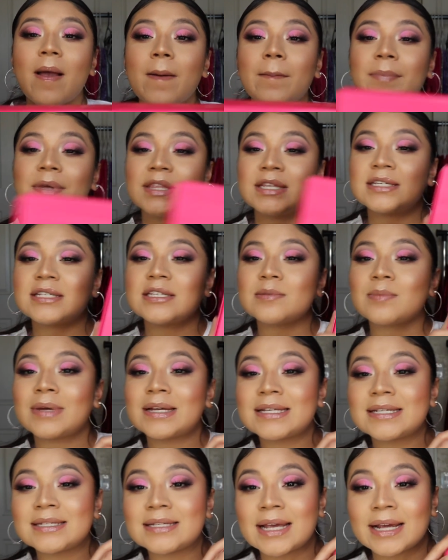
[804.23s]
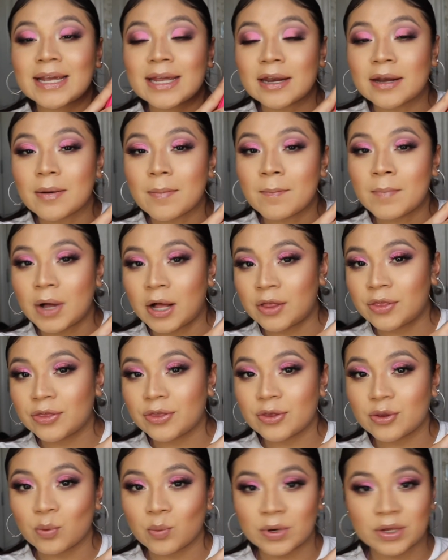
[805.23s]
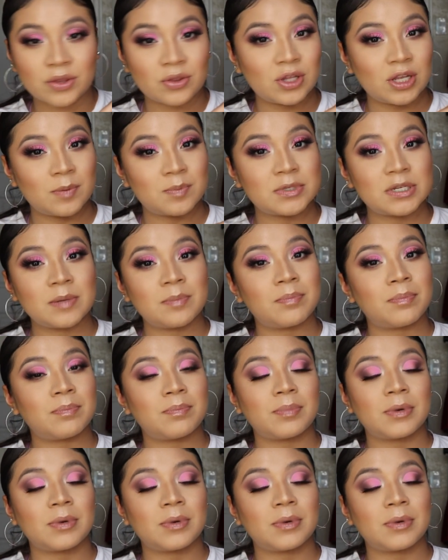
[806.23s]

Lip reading: But this is my second month with Ipsy